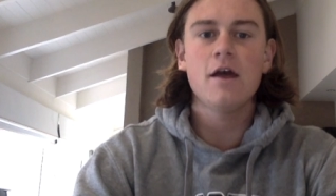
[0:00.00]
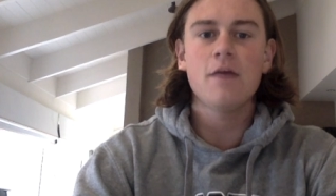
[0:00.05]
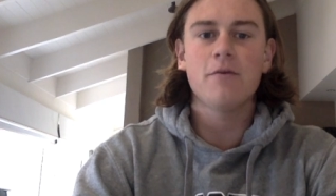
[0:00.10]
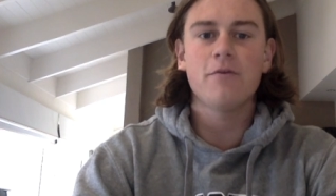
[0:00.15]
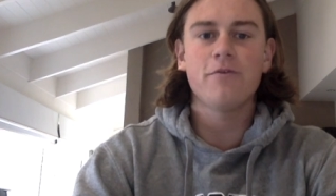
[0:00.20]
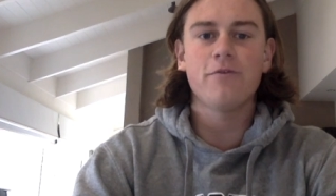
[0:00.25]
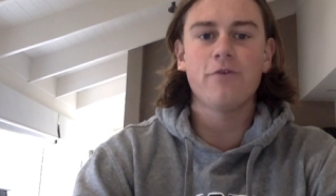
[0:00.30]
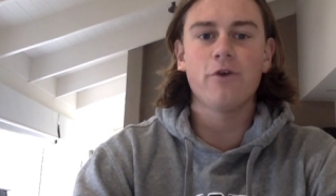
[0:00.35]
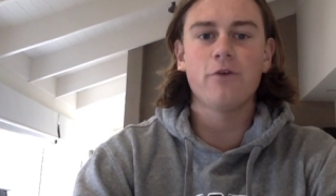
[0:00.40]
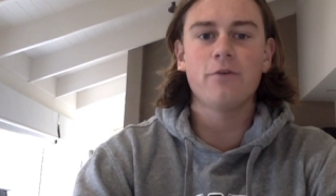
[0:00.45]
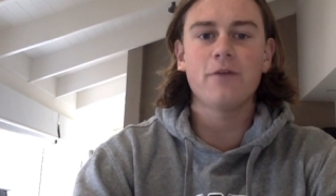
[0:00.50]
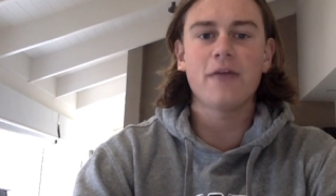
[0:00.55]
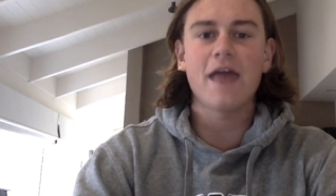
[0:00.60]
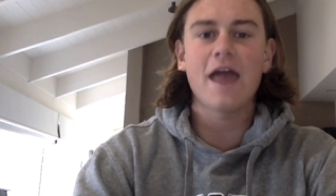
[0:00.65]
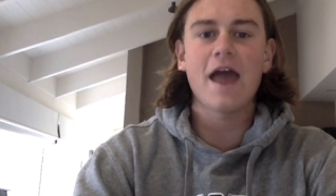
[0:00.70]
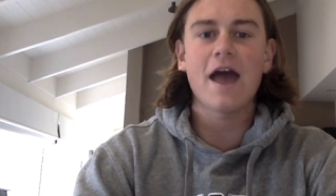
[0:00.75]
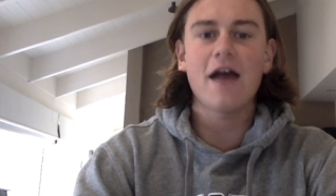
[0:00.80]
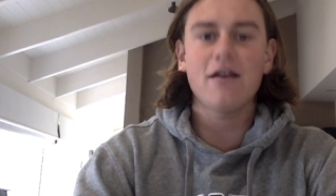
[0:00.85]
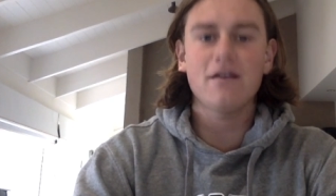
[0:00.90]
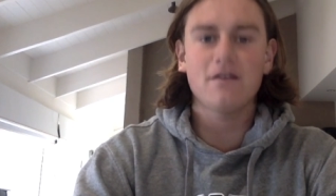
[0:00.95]
performed
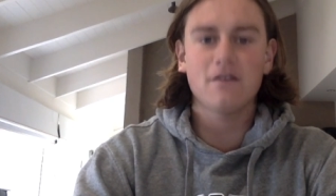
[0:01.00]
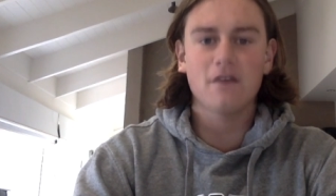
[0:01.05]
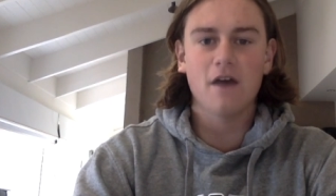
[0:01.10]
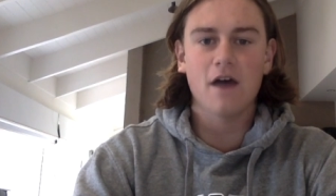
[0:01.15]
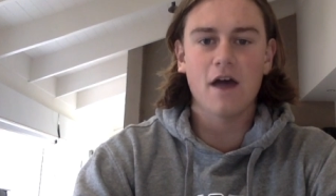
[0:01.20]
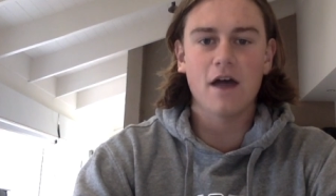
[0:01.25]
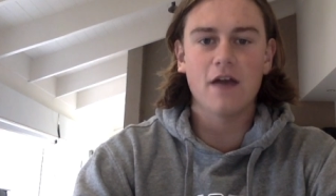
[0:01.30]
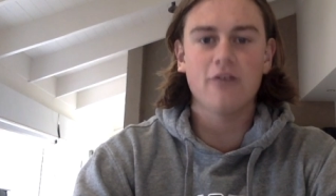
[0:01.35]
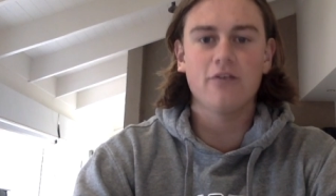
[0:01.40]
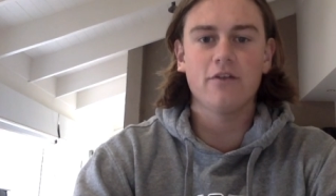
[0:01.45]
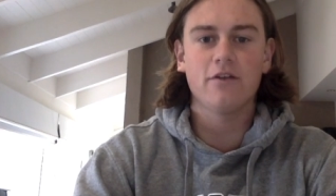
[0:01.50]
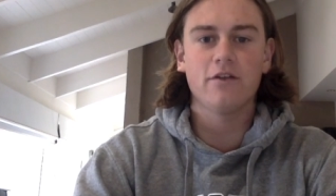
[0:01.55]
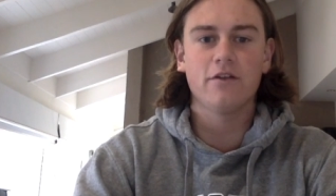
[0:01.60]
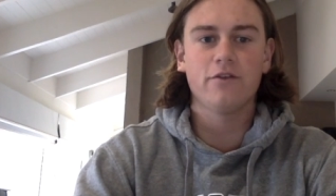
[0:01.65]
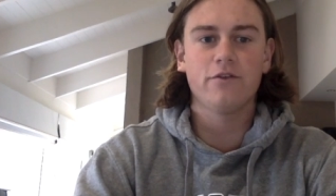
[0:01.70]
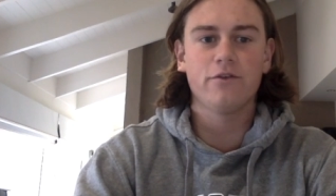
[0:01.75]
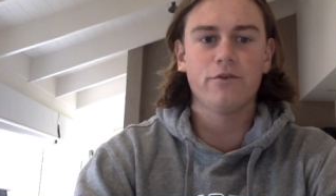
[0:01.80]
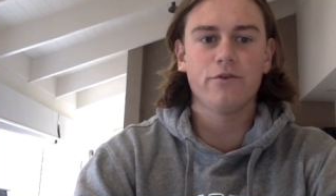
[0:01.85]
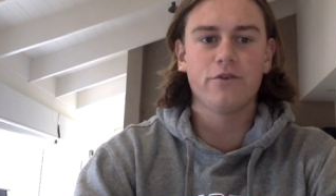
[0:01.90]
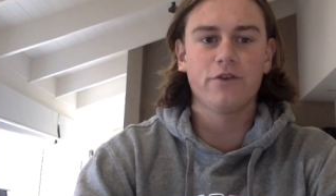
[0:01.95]
outside so the
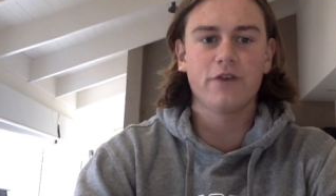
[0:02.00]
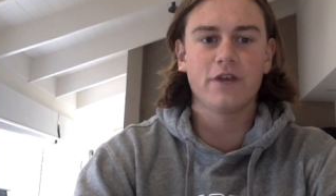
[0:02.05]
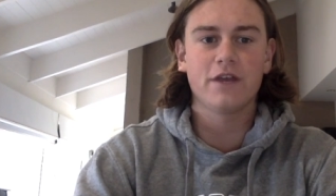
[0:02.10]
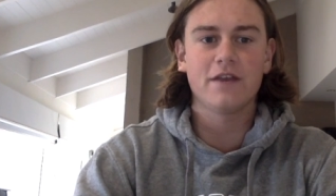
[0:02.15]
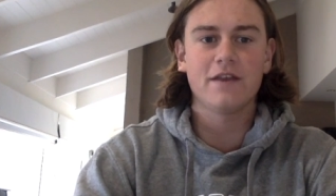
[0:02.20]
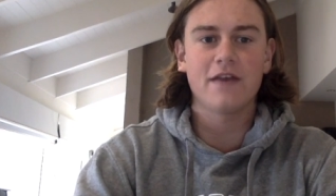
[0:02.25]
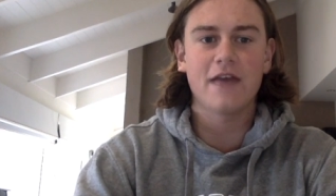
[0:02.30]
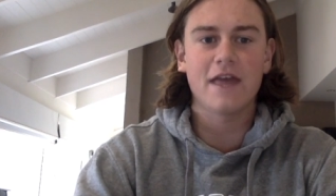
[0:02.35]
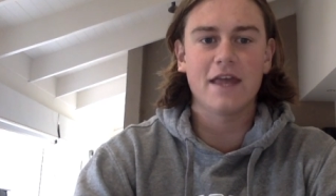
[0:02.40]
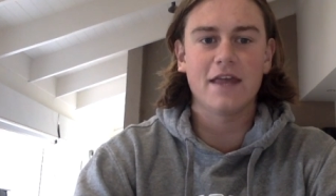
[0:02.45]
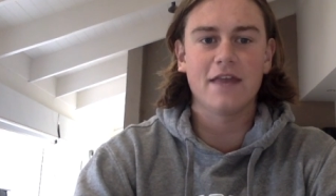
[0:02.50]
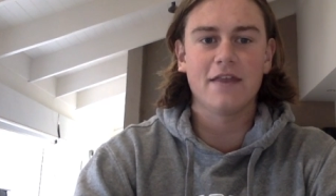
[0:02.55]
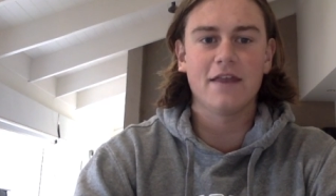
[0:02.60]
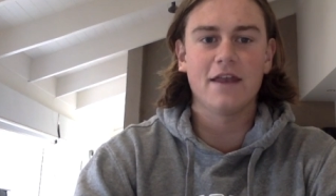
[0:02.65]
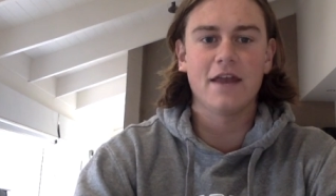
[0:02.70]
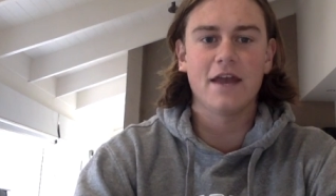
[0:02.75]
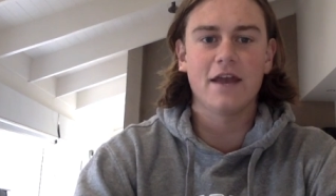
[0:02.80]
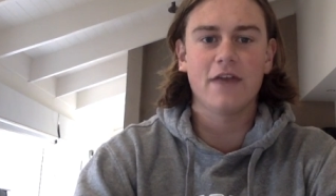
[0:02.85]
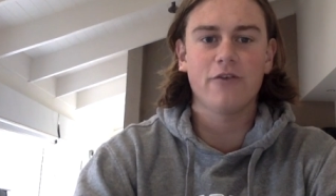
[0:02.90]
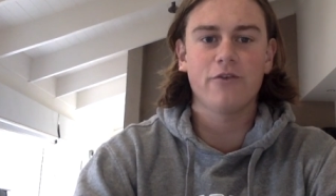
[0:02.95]
children can take in their
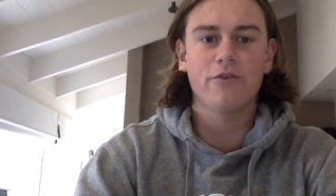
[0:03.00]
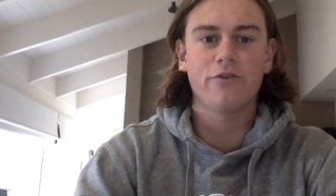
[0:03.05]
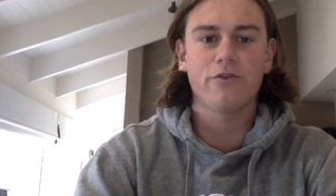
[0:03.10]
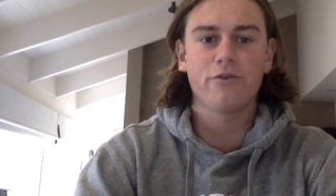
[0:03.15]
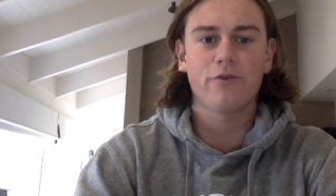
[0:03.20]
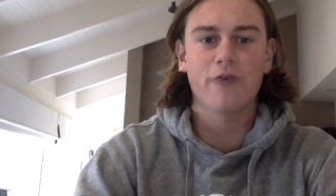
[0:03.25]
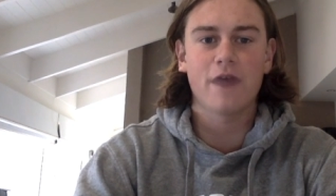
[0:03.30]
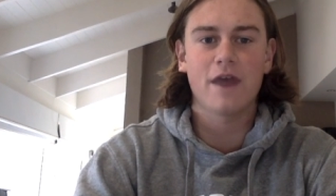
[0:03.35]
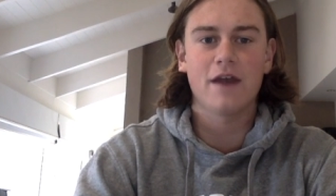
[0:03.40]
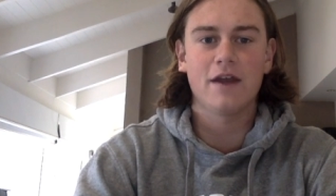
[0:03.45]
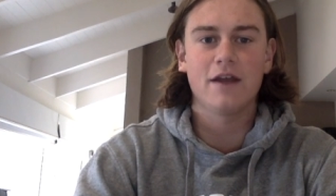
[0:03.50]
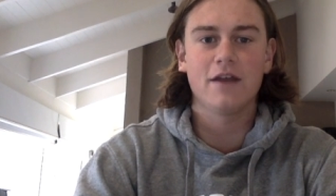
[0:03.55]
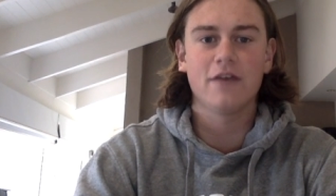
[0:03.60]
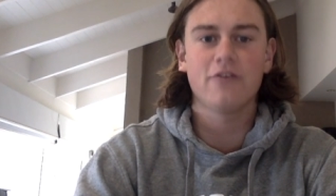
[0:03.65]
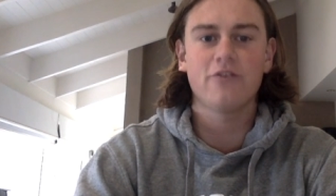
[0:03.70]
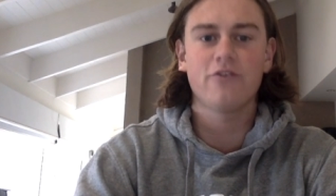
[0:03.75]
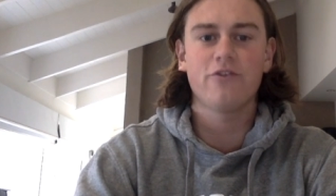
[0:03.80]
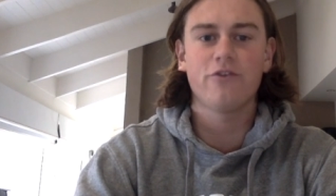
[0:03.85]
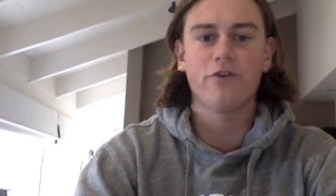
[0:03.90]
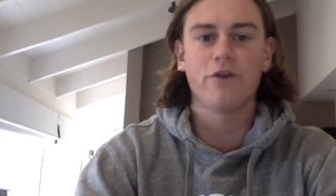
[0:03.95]
natural
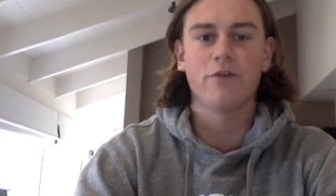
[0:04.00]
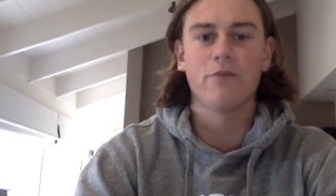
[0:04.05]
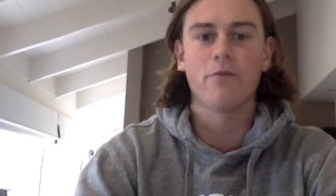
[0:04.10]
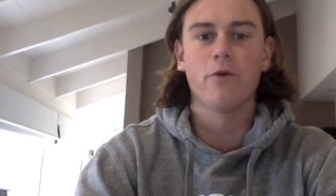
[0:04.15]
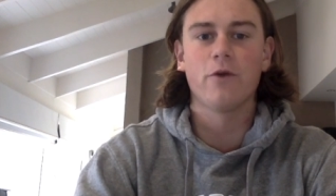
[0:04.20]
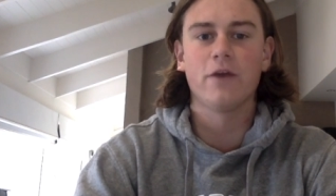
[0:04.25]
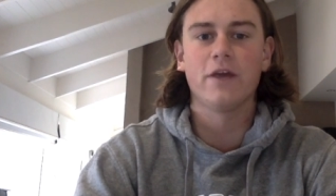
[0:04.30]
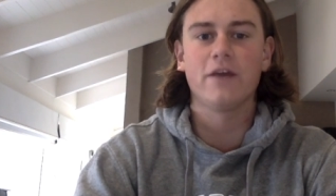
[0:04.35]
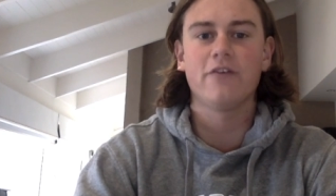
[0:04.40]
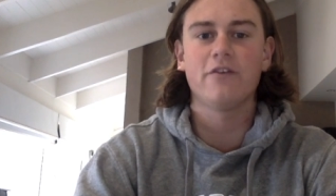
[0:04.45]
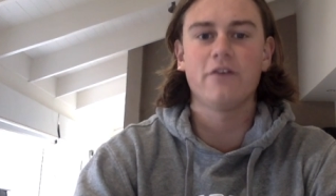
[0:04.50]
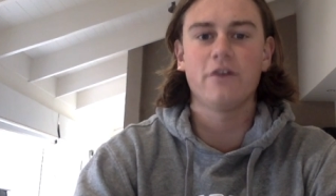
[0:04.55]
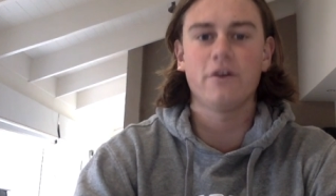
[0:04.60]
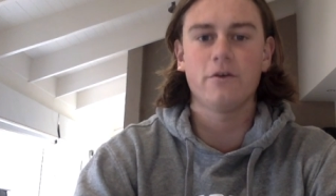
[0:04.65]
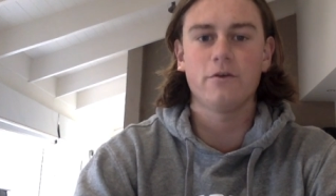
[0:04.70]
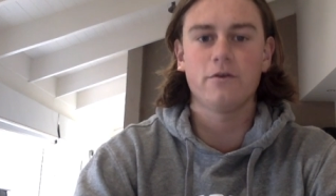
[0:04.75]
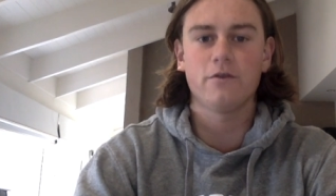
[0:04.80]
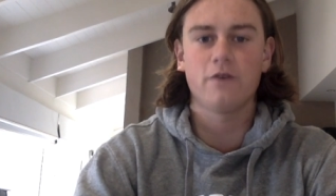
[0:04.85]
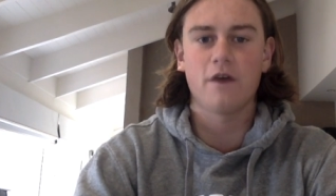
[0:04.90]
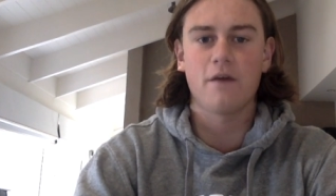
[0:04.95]
surroundings during morning
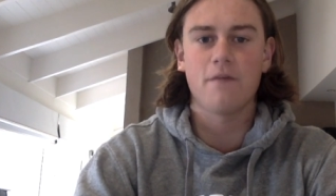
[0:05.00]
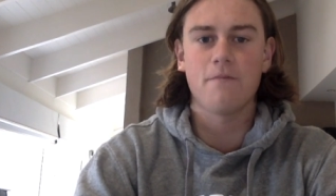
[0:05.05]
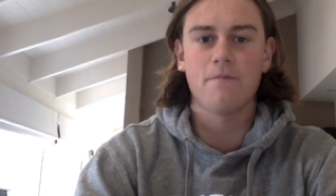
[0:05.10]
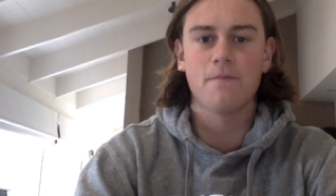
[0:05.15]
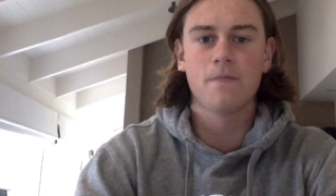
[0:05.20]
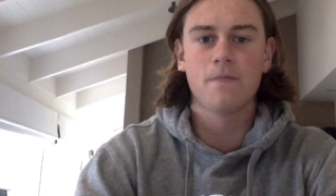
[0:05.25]
circle time.